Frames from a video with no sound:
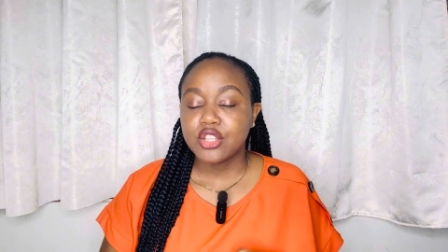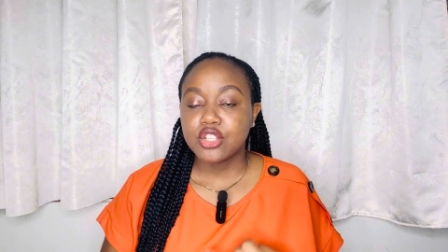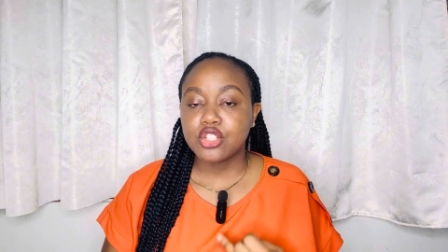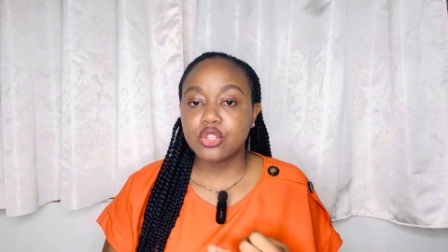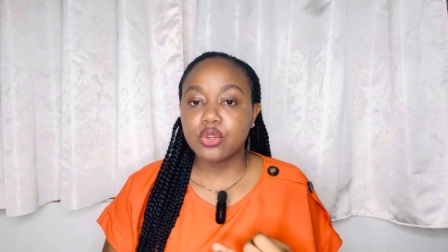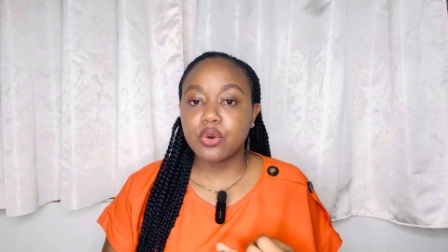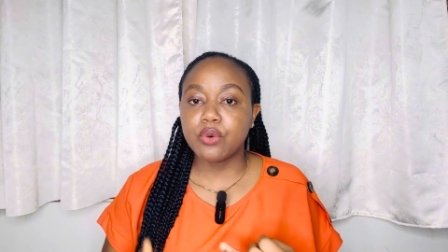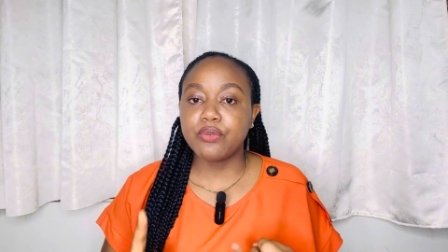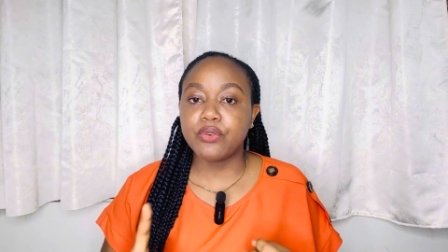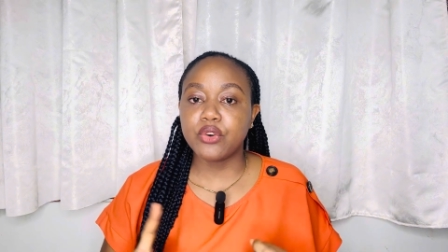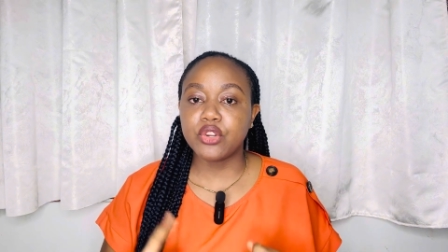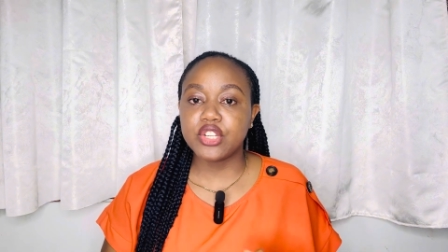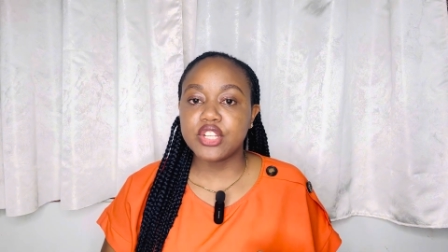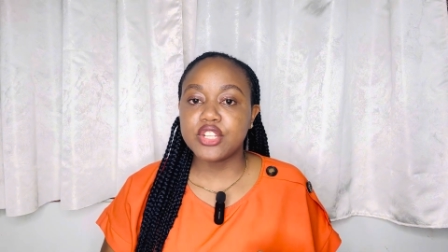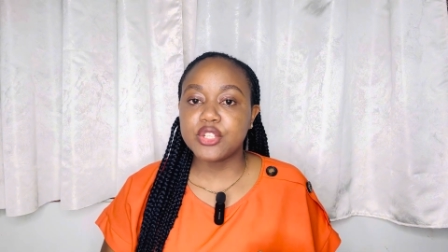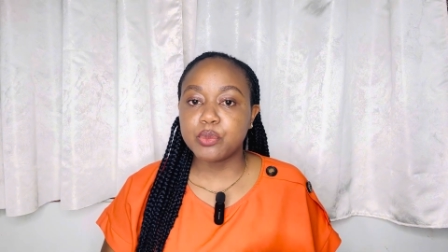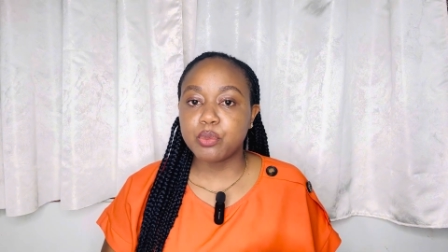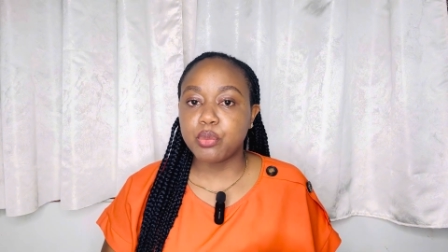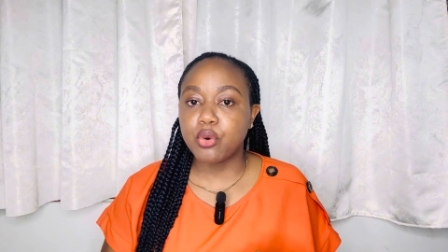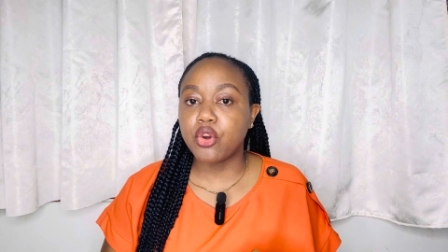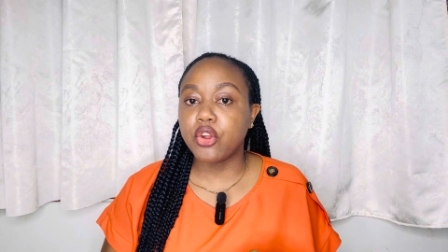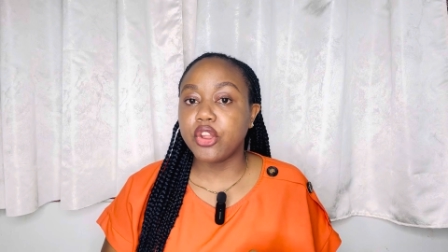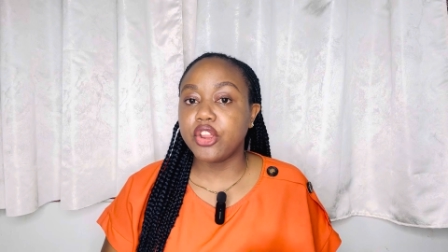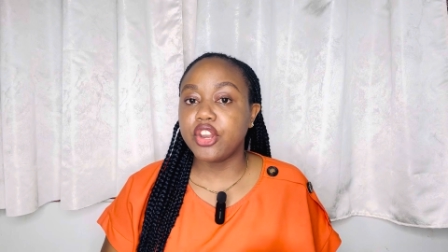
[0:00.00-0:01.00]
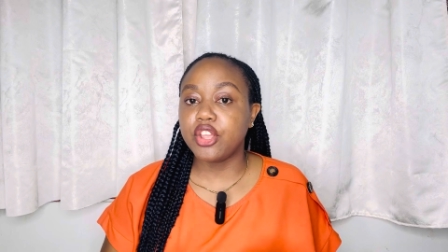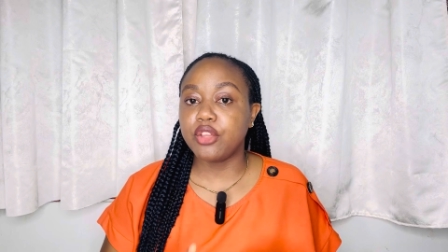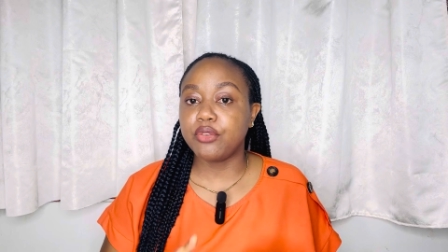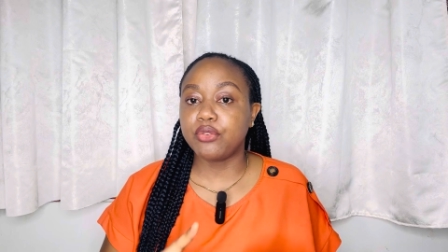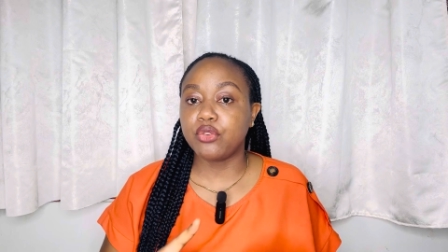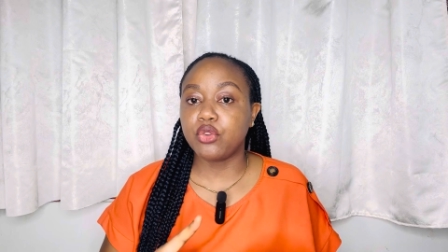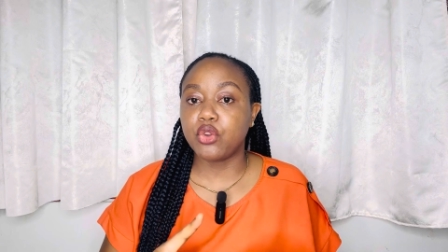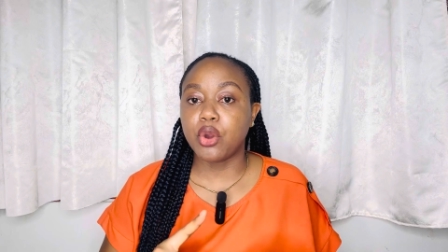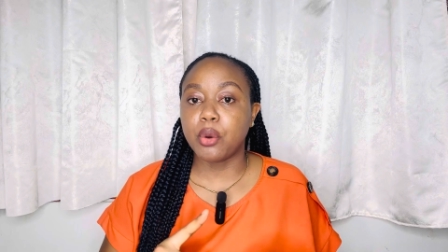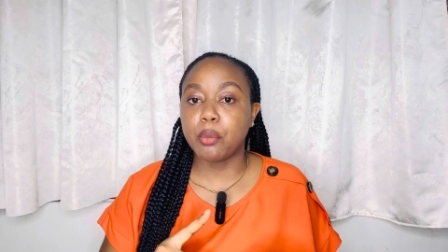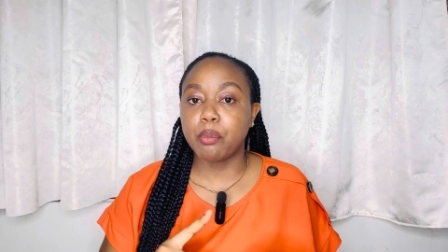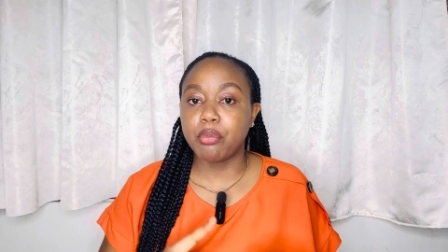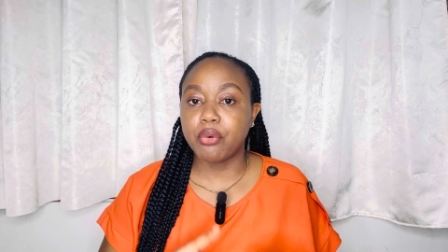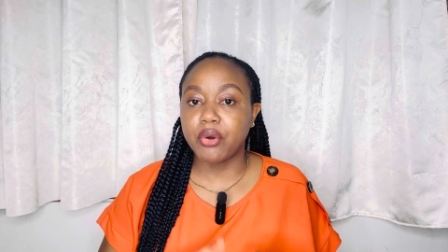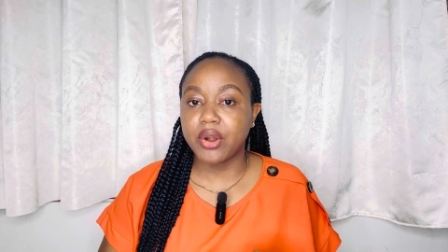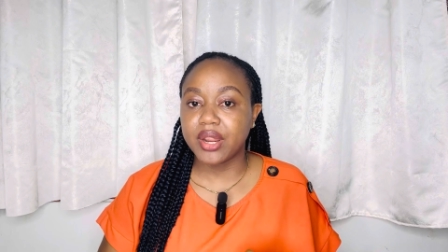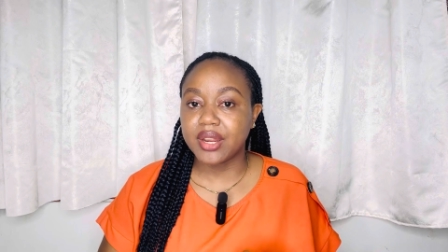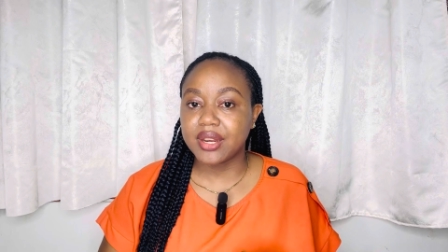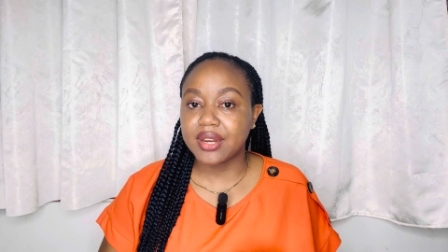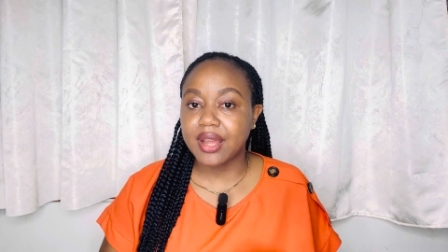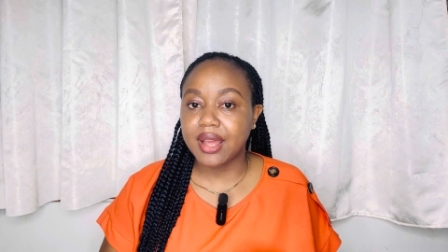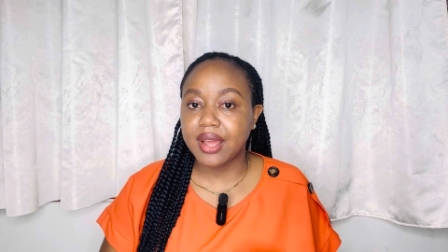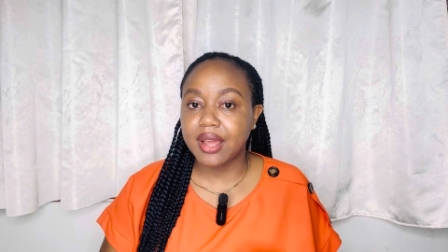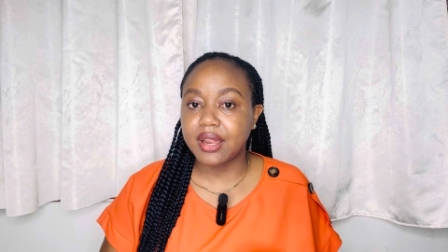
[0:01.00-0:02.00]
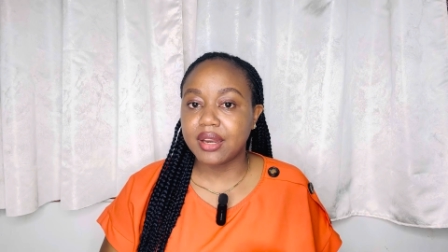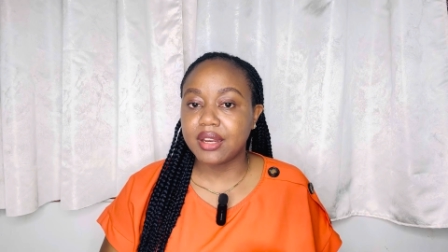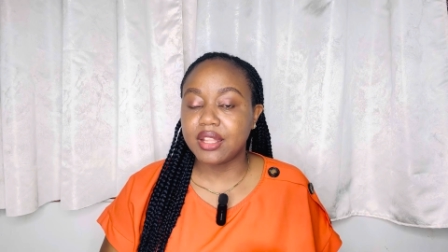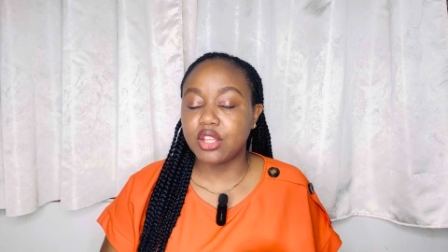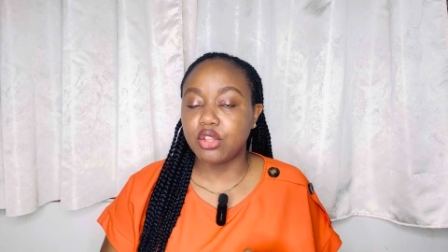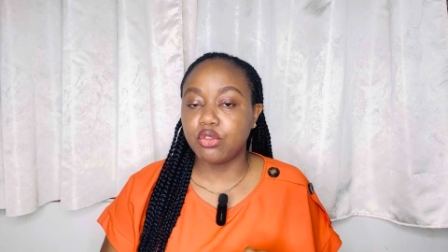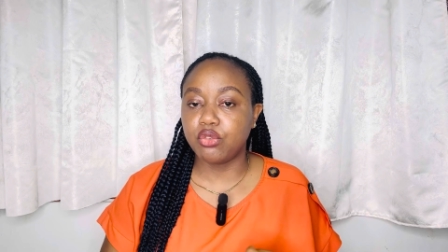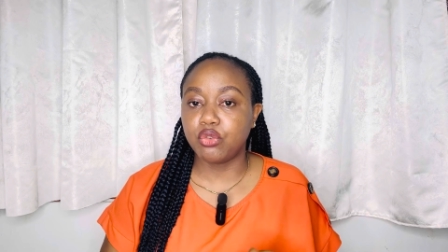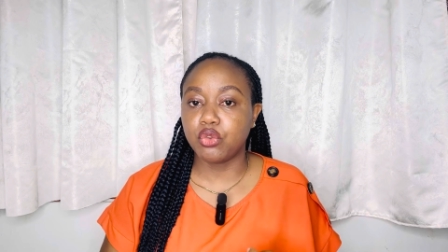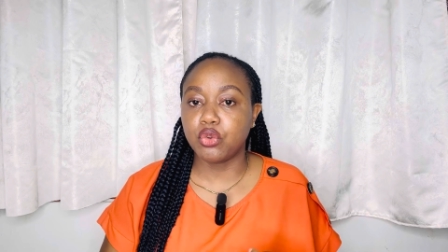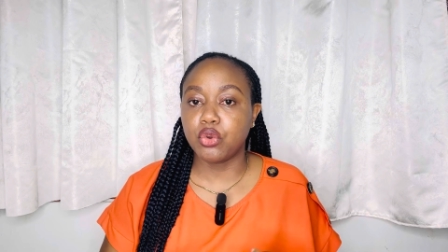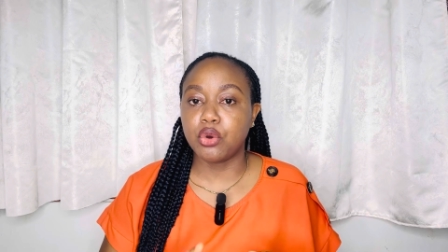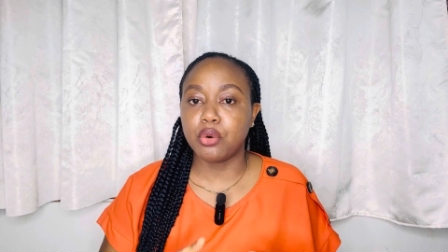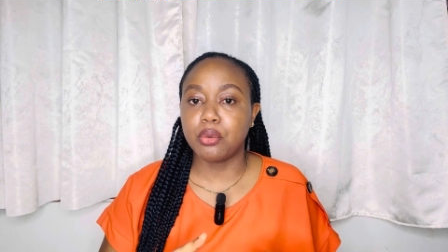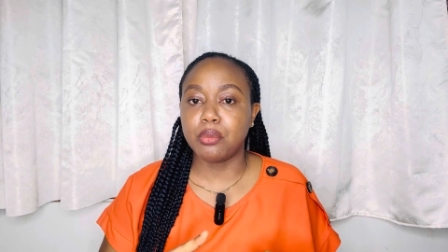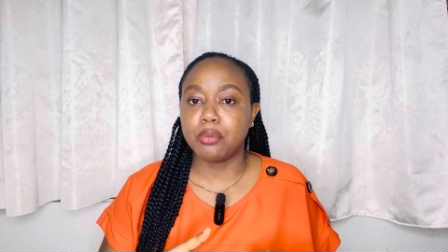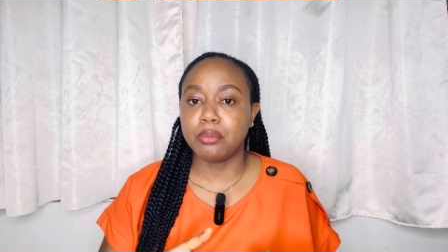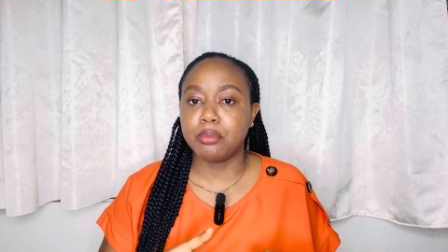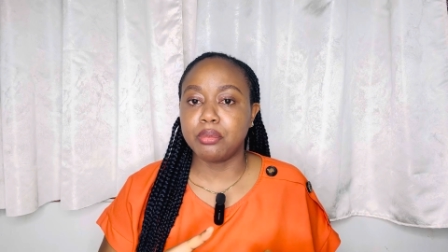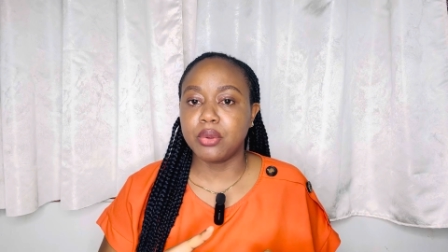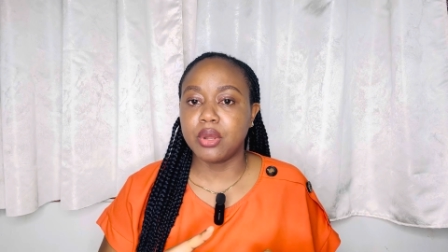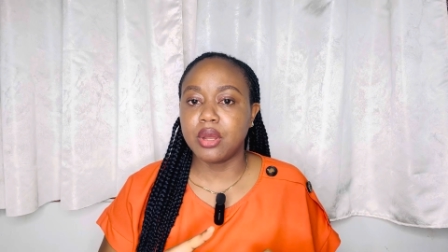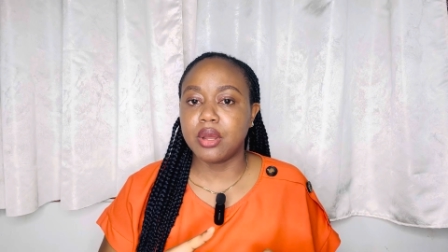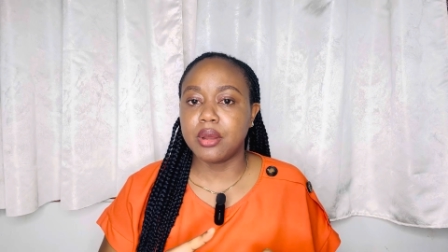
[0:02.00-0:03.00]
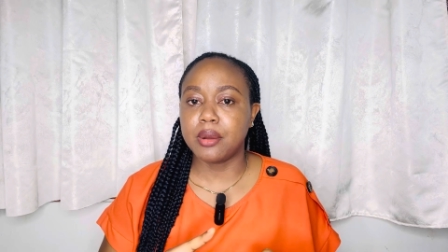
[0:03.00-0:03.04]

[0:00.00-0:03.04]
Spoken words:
So for this point, if you are pregnant, if you're